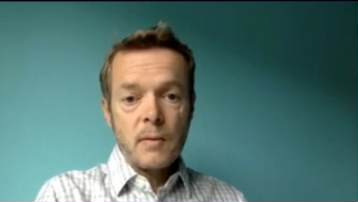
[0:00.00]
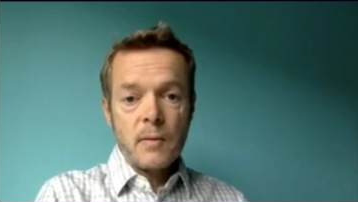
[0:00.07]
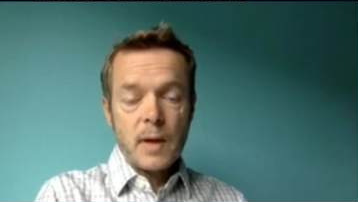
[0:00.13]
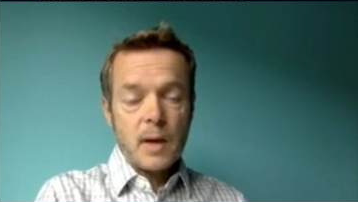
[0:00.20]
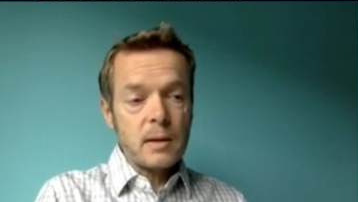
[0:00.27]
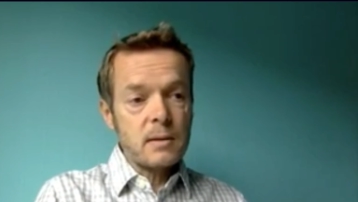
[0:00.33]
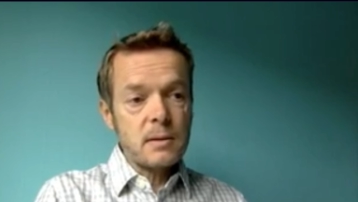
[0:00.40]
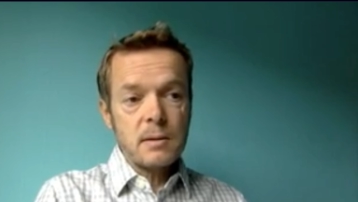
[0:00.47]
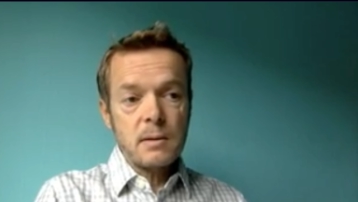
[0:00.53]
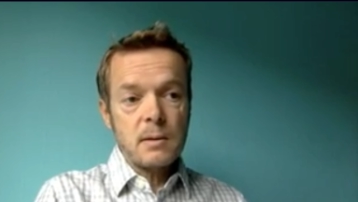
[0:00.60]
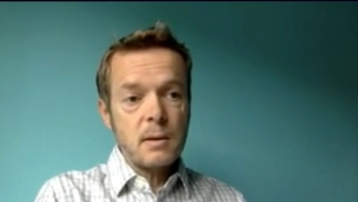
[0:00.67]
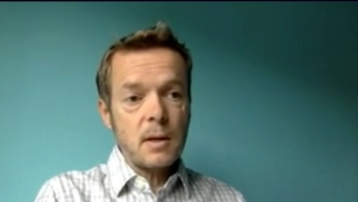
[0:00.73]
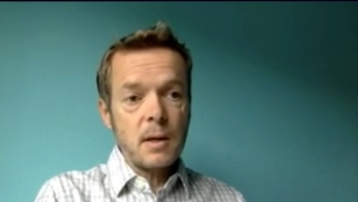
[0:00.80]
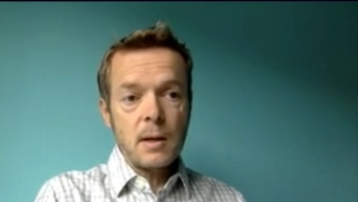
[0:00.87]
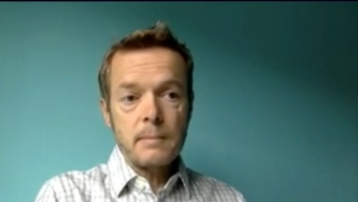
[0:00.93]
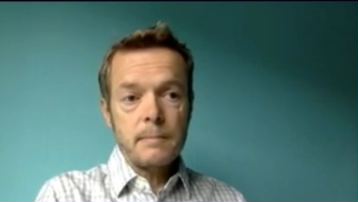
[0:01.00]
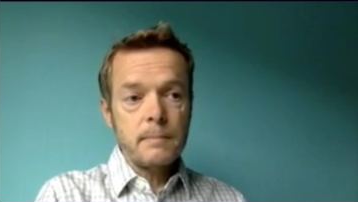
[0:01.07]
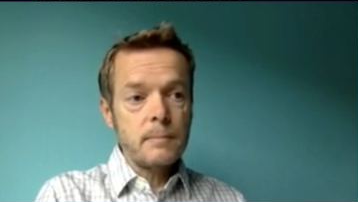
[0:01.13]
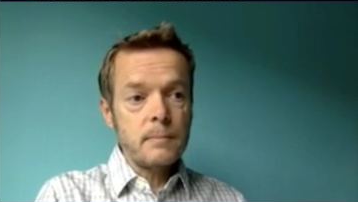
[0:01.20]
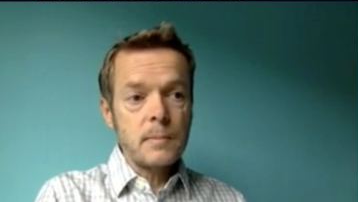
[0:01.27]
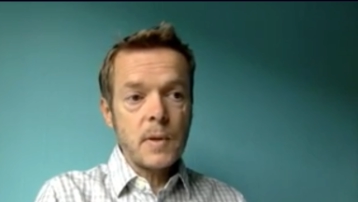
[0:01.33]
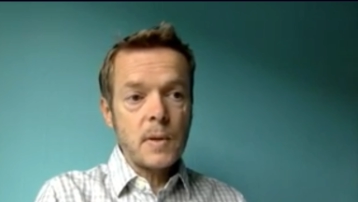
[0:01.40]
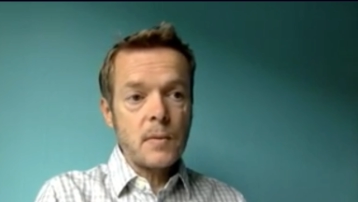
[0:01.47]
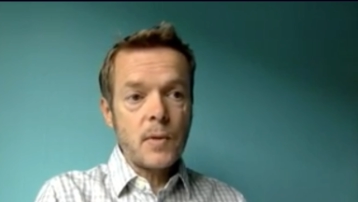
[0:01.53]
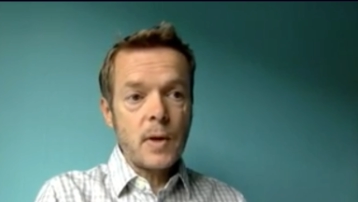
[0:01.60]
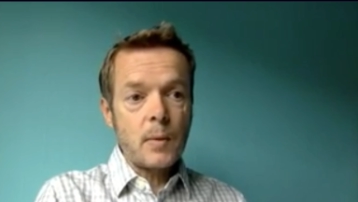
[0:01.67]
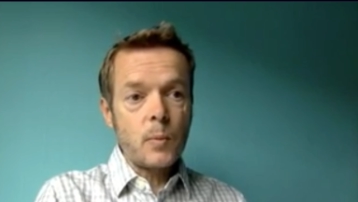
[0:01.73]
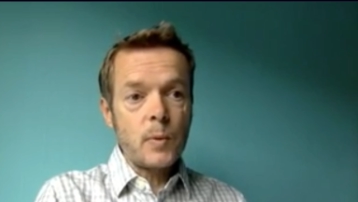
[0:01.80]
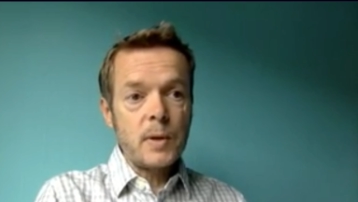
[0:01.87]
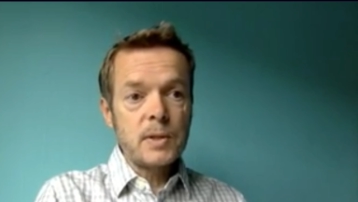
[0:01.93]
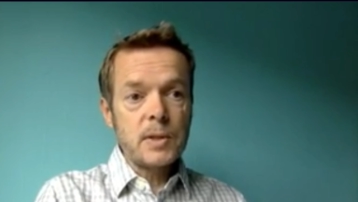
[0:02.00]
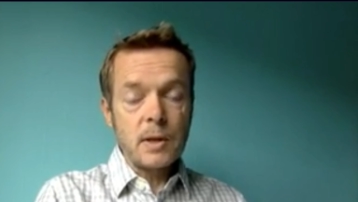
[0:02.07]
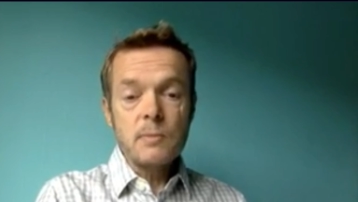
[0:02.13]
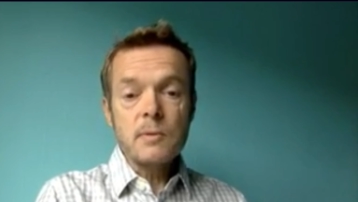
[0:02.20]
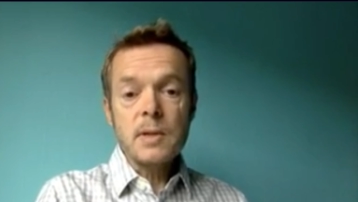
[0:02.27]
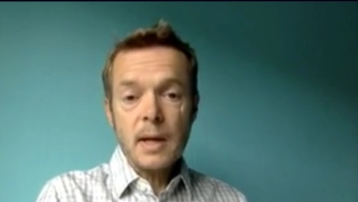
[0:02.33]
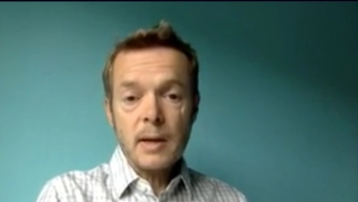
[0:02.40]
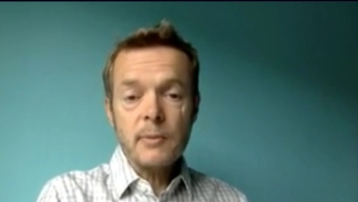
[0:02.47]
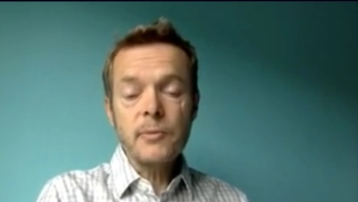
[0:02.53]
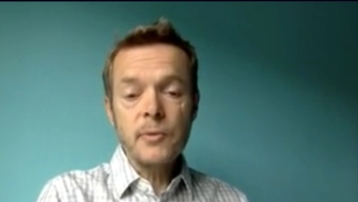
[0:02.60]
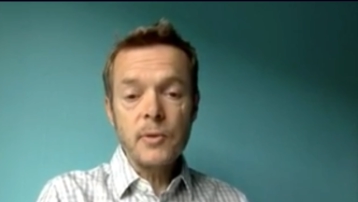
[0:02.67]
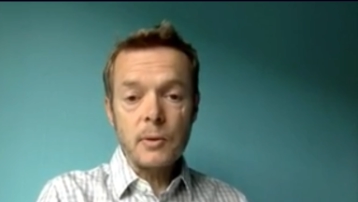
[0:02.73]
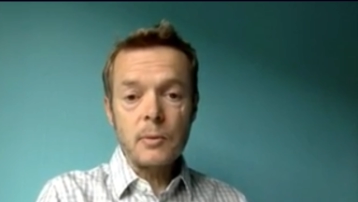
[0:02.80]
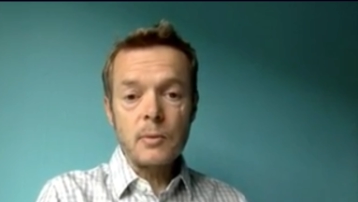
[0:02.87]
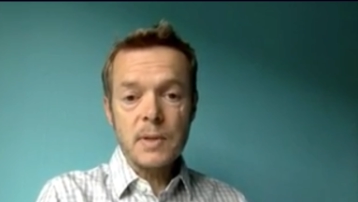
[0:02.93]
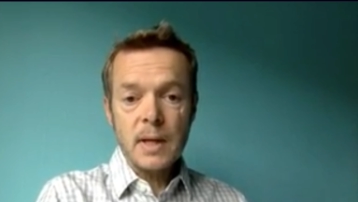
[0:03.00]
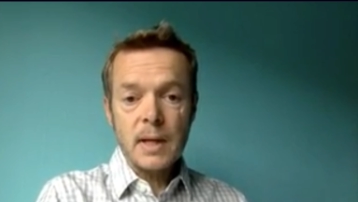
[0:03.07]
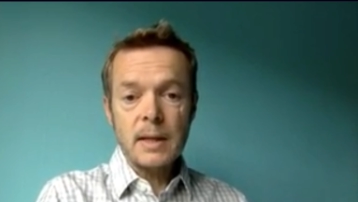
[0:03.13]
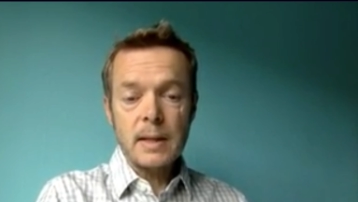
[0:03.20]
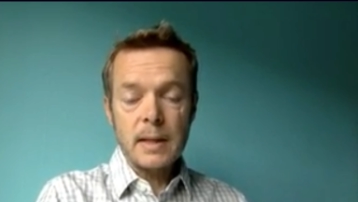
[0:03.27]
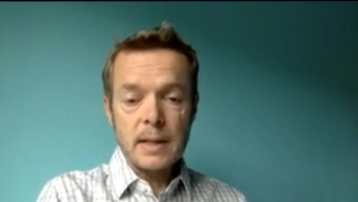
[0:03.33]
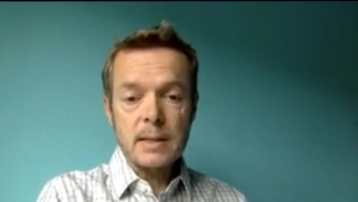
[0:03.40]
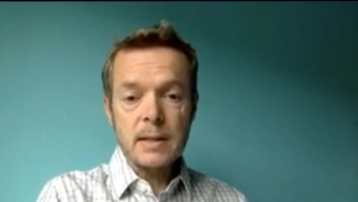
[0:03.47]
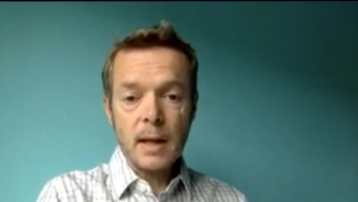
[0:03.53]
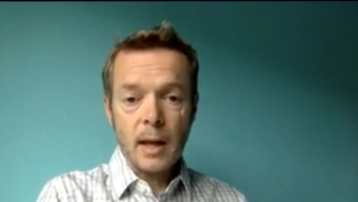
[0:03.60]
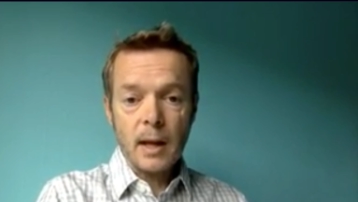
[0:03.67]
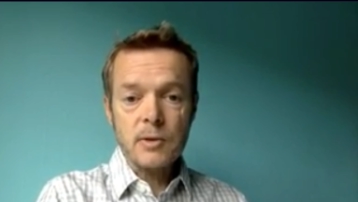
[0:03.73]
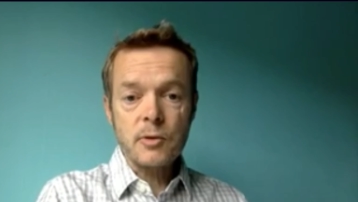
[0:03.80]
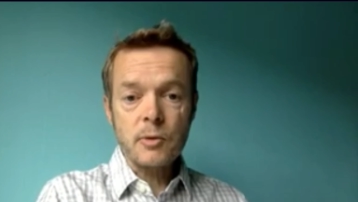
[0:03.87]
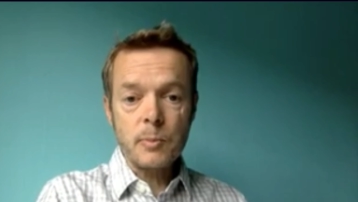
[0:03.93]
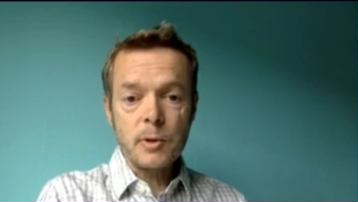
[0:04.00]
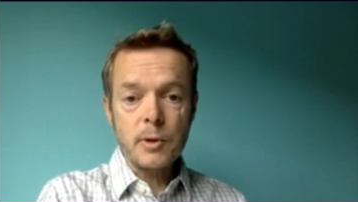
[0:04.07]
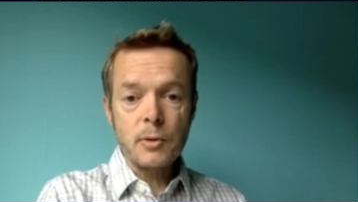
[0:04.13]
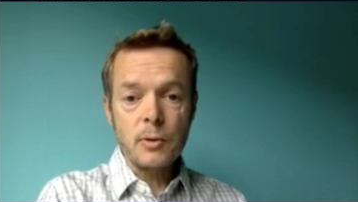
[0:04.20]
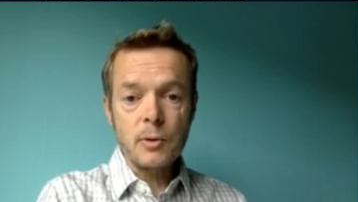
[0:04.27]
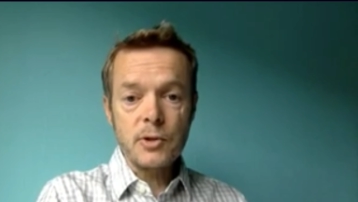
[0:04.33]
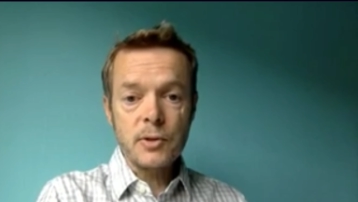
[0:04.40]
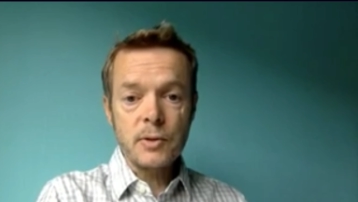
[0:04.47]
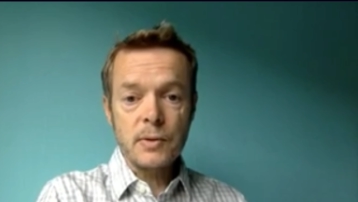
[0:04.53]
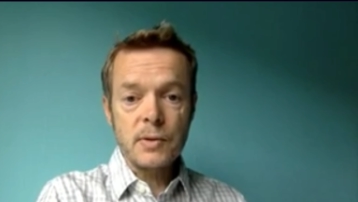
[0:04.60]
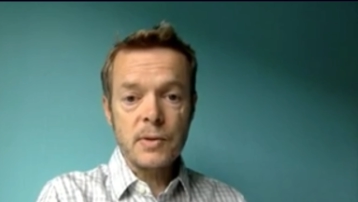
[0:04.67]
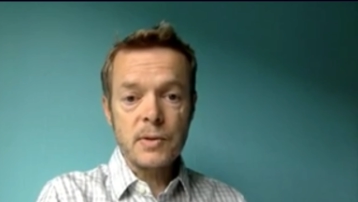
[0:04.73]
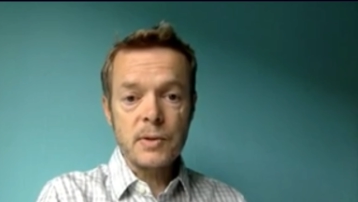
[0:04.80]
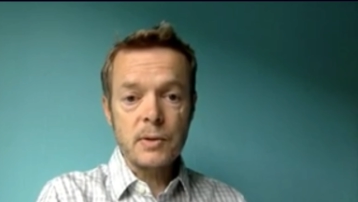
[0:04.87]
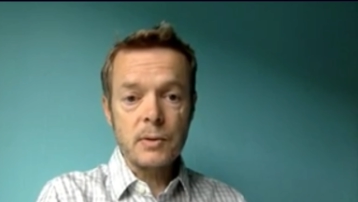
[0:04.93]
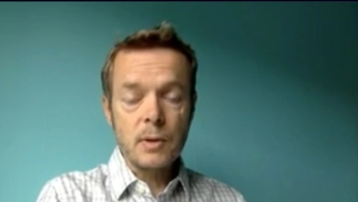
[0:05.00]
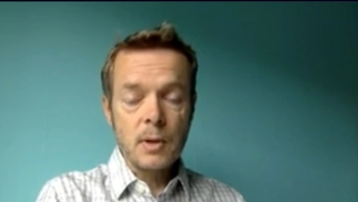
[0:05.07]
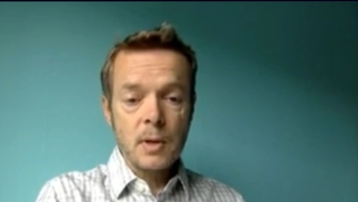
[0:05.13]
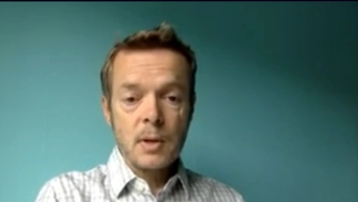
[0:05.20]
that um, that we don't have to take these extra precautions to